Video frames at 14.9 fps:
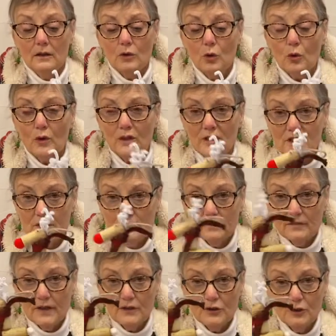corks
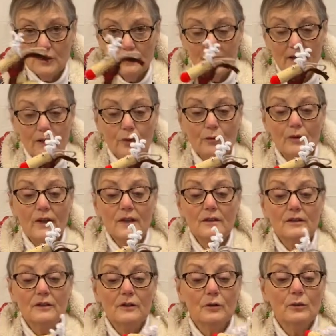that you can make a
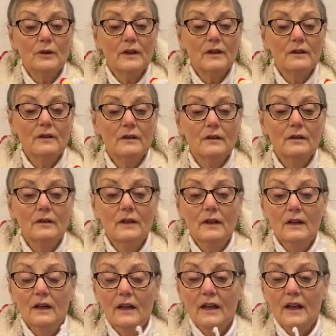reindeer with.
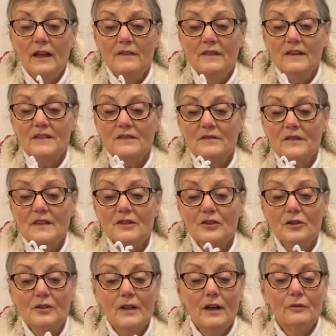And these
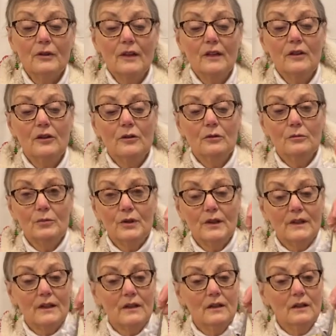turn out really cute. And put a
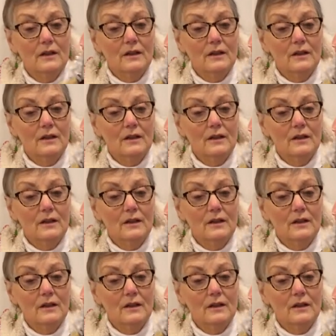little